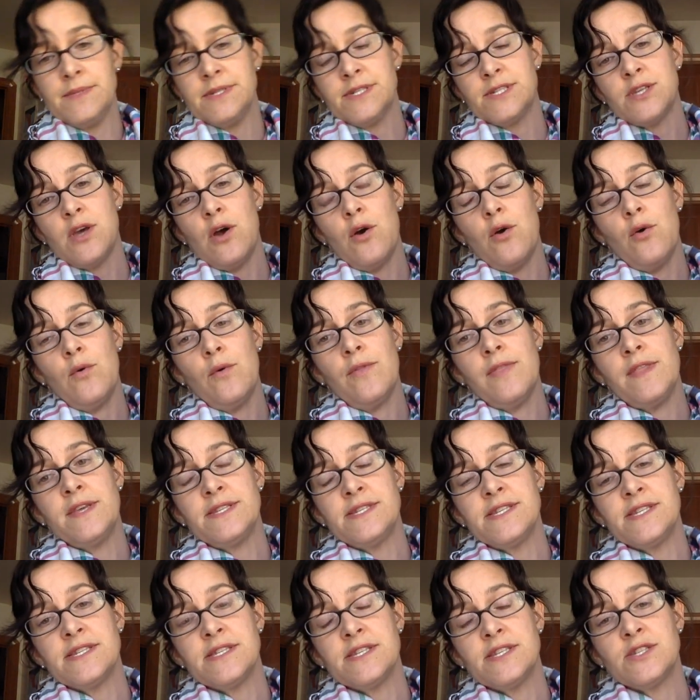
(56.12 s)
So
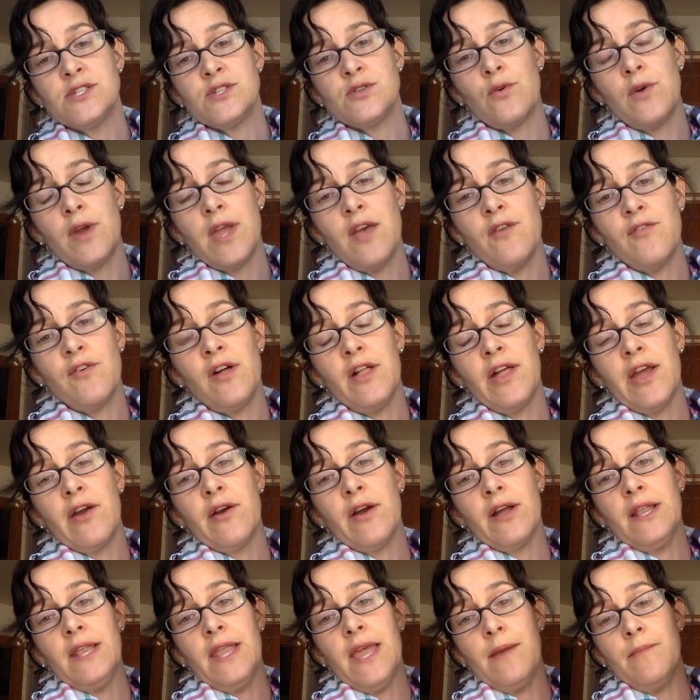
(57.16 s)
this is the story of
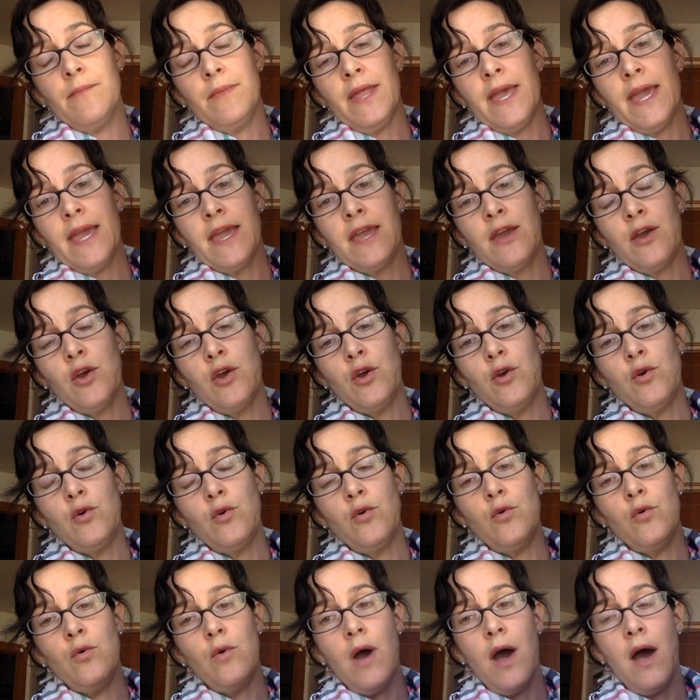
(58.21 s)
Clara Lemlich,
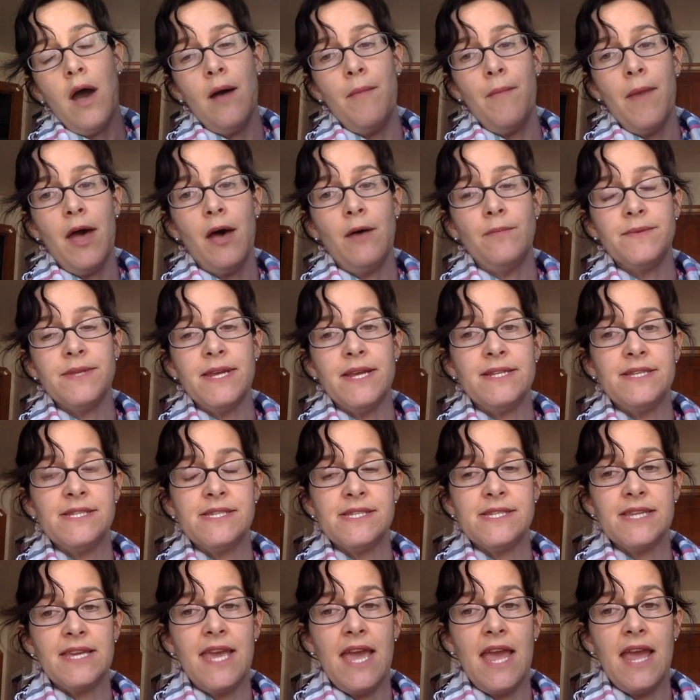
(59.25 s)
who helped
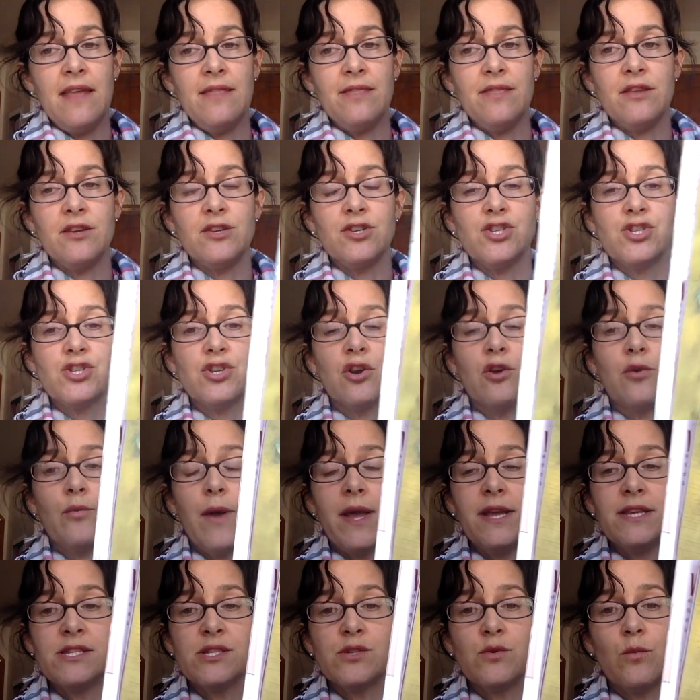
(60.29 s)
instigate the
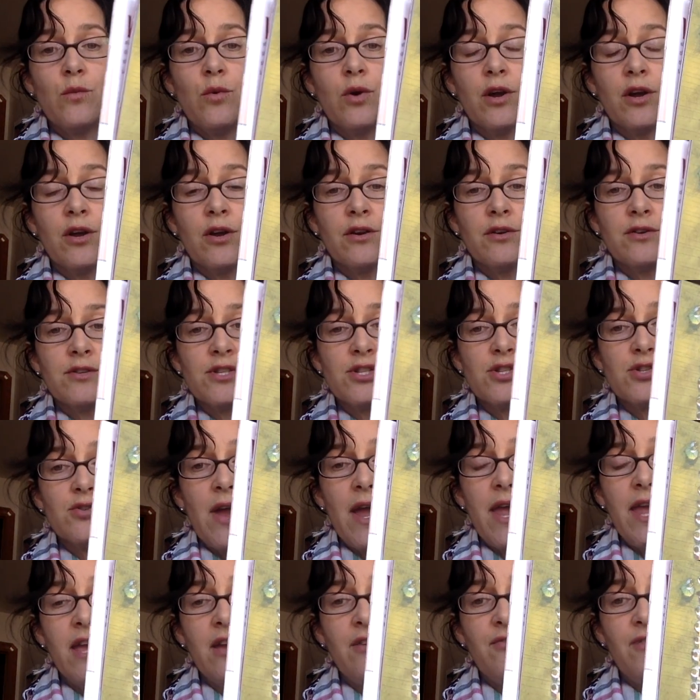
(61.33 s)
shirtwaist workers'
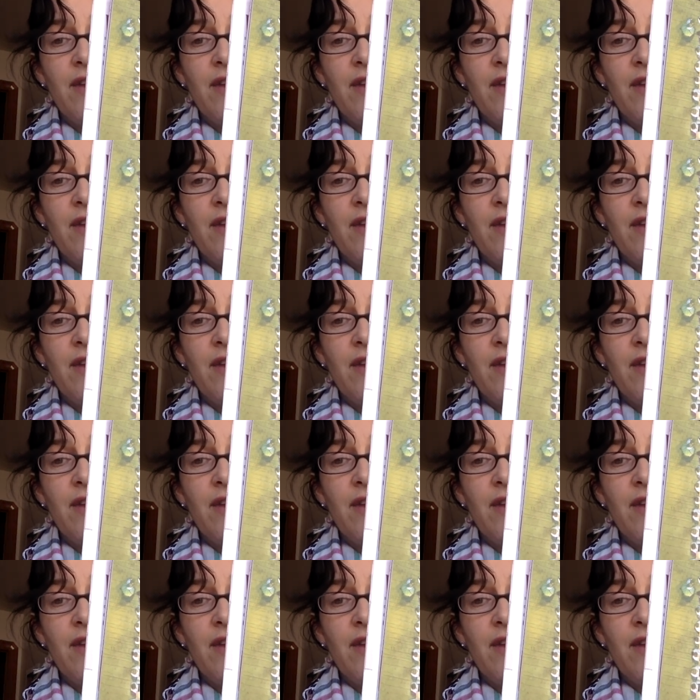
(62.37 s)
strike of